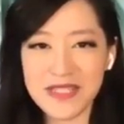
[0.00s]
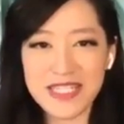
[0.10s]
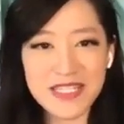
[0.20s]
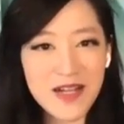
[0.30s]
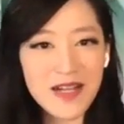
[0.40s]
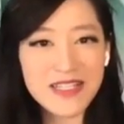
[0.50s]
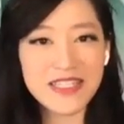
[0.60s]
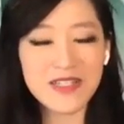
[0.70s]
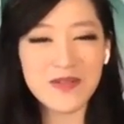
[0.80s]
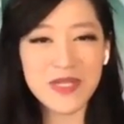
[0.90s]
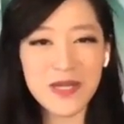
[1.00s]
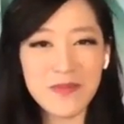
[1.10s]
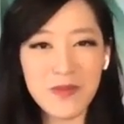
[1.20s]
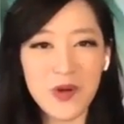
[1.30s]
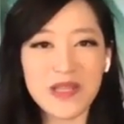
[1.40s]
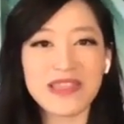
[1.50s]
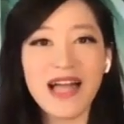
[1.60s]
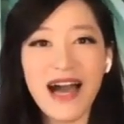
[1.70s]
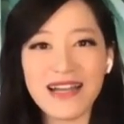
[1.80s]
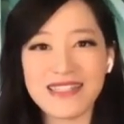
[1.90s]
They start to be a bit more
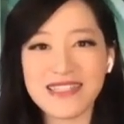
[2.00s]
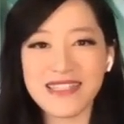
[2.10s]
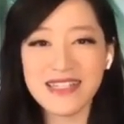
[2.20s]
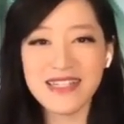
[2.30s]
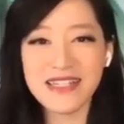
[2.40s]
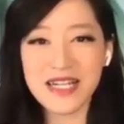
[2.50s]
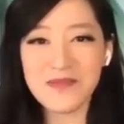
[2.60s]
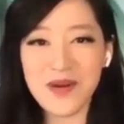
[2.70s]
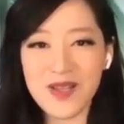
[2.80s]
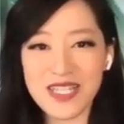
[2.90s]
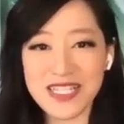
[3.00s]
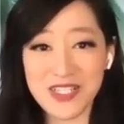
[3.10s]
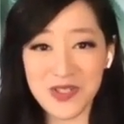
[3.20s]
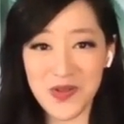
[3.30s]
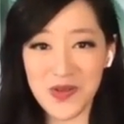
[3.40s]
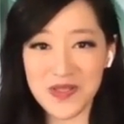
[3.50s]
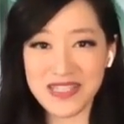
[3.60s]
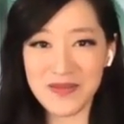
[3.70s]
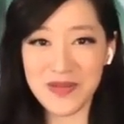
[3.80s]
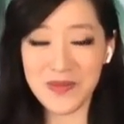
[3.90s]
lax about the controls
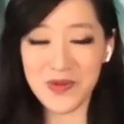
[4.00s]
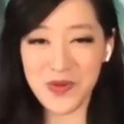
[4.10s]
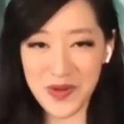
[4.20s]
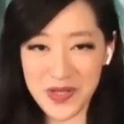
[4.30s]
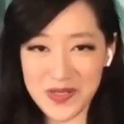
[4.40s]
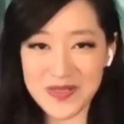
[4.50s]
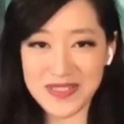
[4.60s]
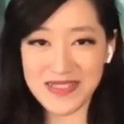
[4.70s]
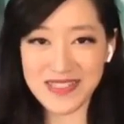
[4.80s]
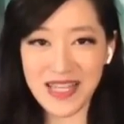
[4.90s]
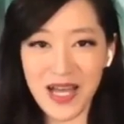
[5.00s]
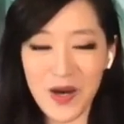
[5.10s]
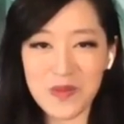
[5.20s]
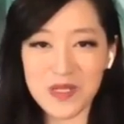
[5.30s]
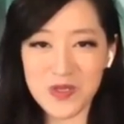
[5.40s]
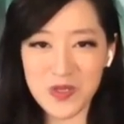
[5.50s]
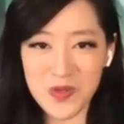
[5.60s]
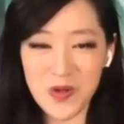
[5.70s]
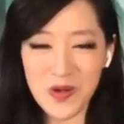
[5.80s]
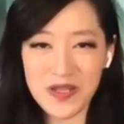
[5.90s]
that people were using to help
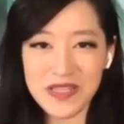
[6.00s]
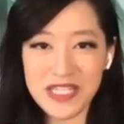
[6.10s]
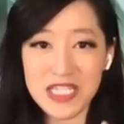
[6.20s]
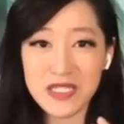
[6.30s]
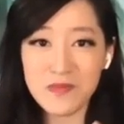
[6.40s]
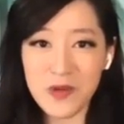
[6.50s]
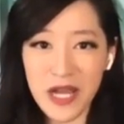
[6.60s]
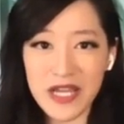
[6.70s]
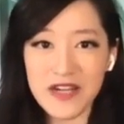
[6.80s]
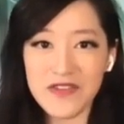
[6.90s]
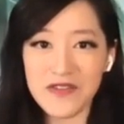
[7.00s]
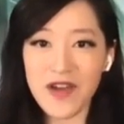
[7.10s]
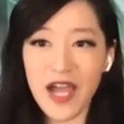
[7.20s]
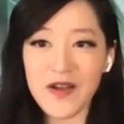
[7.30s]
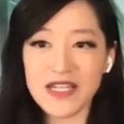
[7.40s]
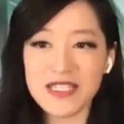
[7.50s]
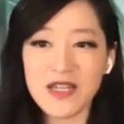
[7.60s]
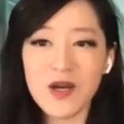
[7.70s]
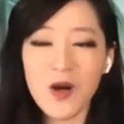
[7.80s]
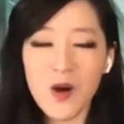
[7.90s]
control the spread of the virus.
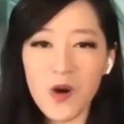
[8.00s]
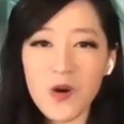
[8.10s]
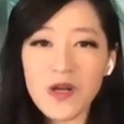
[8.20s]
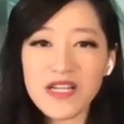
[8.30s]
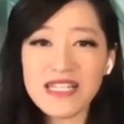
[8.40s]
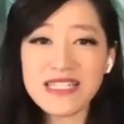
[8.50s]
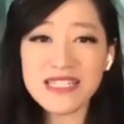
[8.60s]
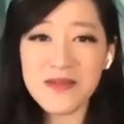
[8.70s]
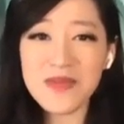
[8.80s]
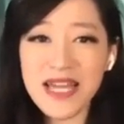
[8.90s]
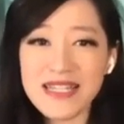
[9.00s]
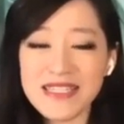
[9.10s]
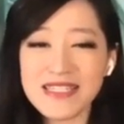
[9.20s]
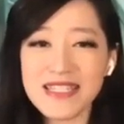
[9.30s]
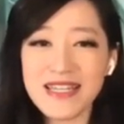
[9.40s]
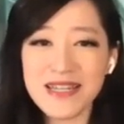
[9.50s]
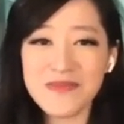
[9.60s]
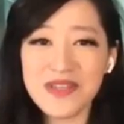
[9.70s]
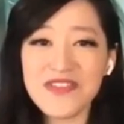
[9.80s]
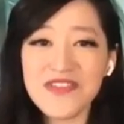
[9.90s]
Or in some cases, it
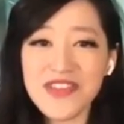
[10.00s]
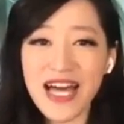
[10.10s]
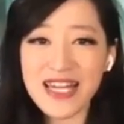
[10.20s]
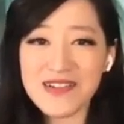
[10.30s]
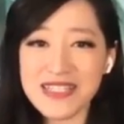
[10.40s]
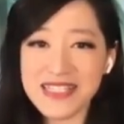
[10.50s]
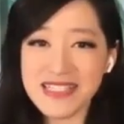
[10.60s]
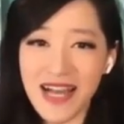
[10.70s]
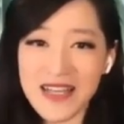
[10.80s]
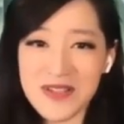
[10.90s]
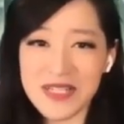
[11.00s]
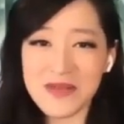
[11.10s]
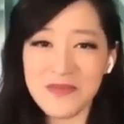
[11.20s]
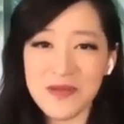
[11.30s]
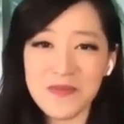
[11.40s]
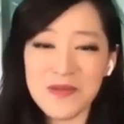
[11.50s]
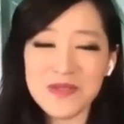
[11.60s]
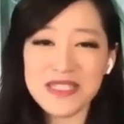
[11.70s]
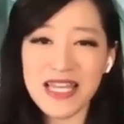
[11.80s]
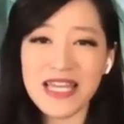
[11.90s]
can be flat out denial. It can be
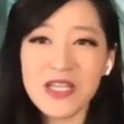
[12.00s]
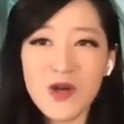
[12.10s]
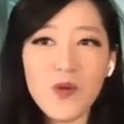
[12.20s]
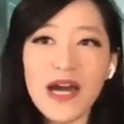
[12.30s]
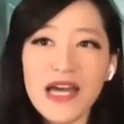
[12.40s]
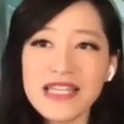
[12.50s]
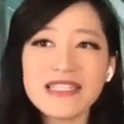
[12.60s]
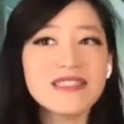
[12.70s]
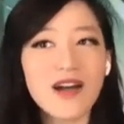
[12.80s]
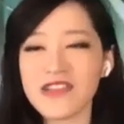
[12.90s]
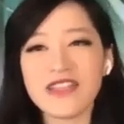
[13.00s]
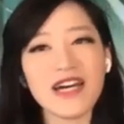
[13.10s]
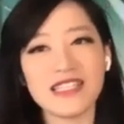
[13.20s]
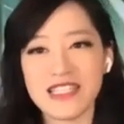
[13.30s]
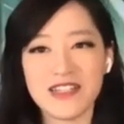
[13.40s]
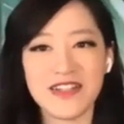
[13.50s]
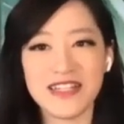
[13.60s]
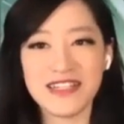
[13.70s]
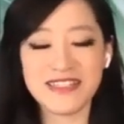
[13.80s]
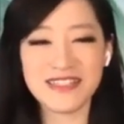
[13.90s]
people saying, you know what, it's not that
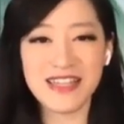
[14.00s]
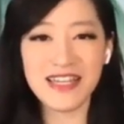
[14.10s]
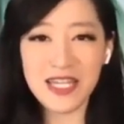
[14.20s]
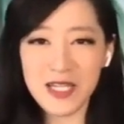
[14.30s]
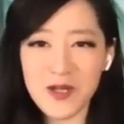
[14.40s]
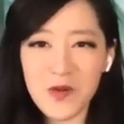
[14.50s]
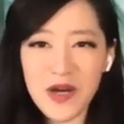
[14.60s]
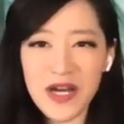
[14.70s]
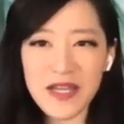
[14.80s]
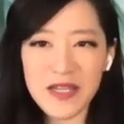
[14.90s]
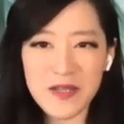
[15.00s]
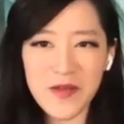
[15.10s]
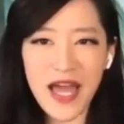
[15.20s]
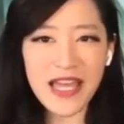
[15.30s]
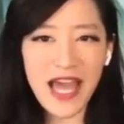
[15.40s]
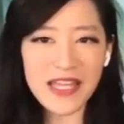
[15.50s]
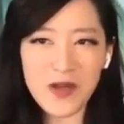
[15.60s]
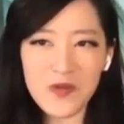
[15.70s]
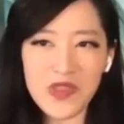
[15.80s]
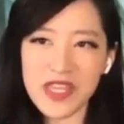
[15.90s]
serious. You know what, I
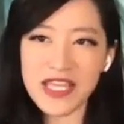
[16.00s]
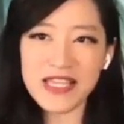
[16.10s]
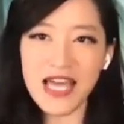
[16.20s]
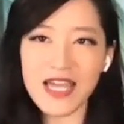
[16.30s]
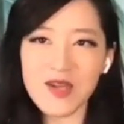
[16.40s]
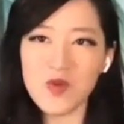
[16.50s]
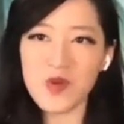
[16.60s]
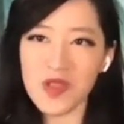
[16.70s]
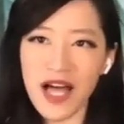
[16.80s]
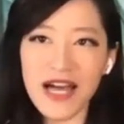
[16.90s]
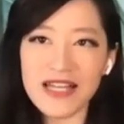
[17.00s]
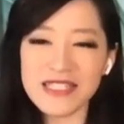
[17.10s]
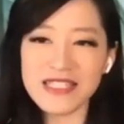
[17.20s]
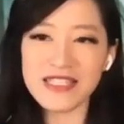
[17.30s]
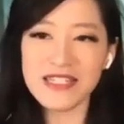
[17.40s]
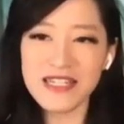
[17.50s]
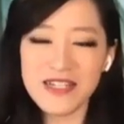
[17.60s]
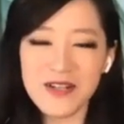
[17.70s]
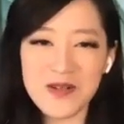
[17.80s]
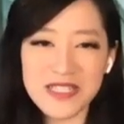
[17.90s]
don't think that it will last,
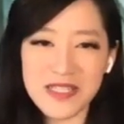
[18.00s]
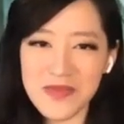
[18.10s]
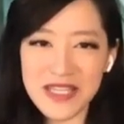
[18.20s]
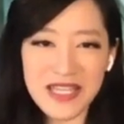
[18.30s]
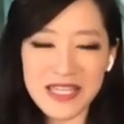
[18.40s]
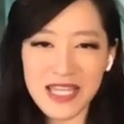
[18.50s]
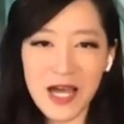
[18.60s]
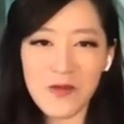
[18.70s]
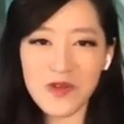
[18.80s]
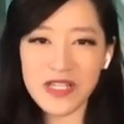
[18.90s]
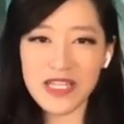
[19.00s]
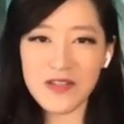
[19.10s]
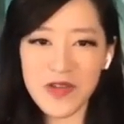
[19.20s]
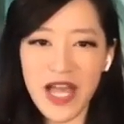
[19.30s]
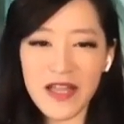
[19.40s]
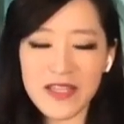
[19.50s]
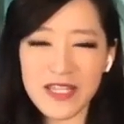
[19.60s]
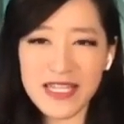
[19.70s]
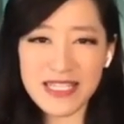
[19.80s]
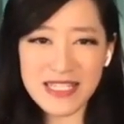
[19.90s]
or something like that. When in
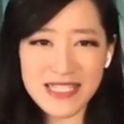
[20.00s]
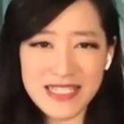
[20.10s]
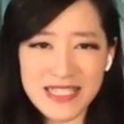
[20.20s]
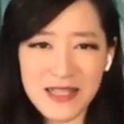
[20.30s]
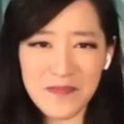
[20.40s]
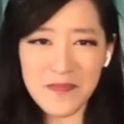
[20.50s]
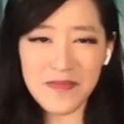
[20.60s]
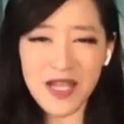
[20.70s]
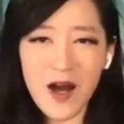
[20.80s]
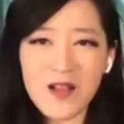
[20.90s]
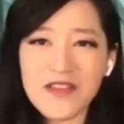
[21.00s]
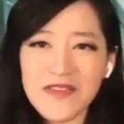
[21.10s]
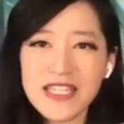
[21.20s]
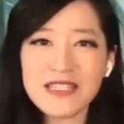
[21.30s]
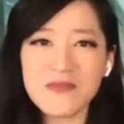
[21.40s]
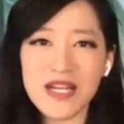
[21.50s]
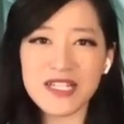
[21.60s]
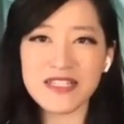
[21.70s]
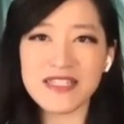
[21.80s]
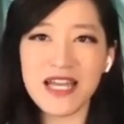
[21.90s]
reality, it is all of these
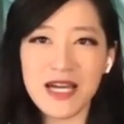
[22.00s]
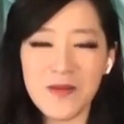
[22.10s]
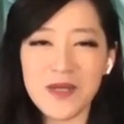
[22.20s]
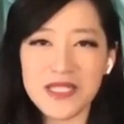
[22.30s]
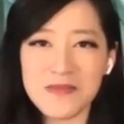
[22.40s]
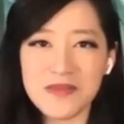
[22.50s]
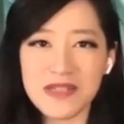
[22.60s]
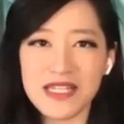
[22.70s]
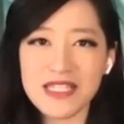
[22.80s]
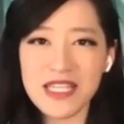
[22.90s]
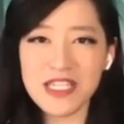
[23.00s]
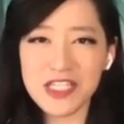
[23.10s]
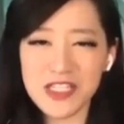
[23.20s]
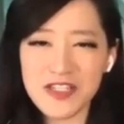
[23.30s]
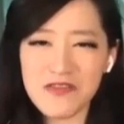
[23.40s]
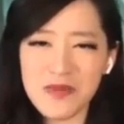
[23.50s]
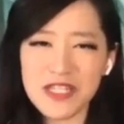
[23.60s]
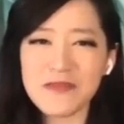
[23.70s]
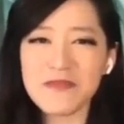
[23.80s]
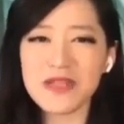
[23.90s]
measures that come into place, they should have
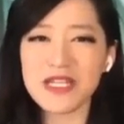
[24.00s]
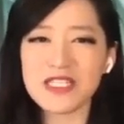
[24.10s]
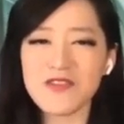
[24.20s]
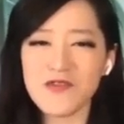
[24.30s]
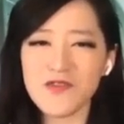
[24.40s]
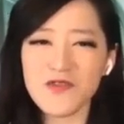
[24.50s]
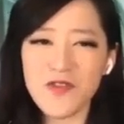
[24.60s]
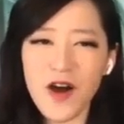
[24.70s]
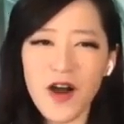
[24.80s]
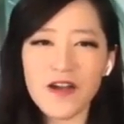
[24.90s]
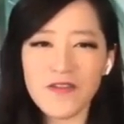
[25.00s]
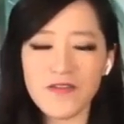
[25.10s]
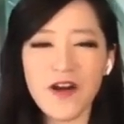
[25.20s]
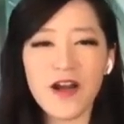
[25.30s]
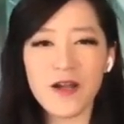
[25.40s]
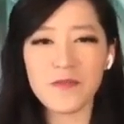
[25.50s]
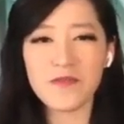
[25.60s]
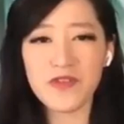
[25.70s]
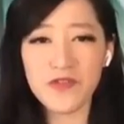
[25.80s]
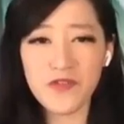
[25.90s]
been in place far, far
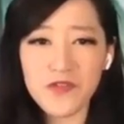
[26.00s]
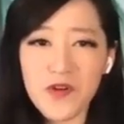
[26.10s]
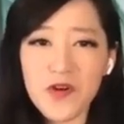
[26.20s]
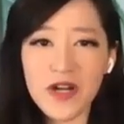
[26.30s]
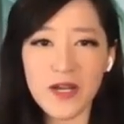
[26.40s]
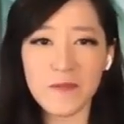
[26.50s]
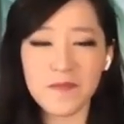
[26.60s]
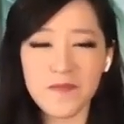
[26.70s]
before